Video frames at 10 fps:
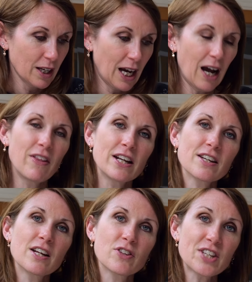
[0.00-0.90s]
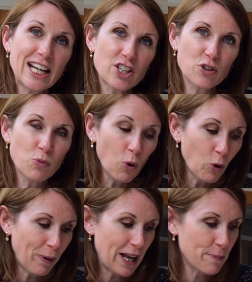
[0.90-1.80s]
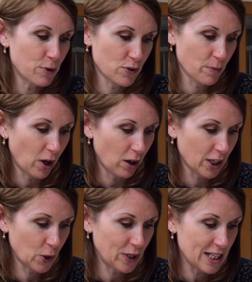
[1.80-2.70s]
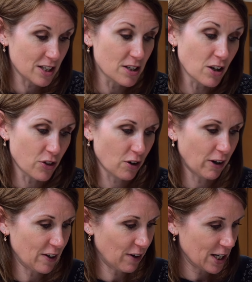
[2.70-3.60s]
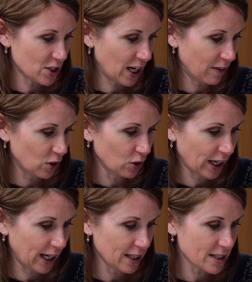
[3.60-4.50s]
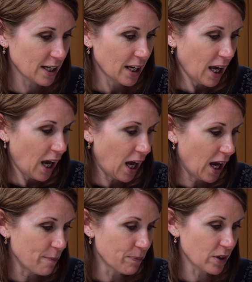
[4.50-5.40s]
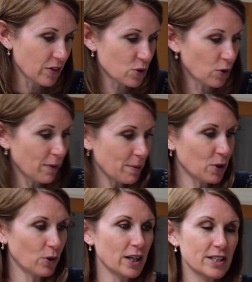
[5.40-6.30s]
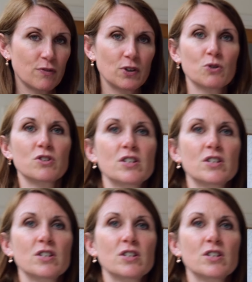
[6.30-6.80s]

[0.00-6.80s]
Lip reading: And then textured wallpapers from Harlequin is another great range to have a look at. This one might be quite difficult to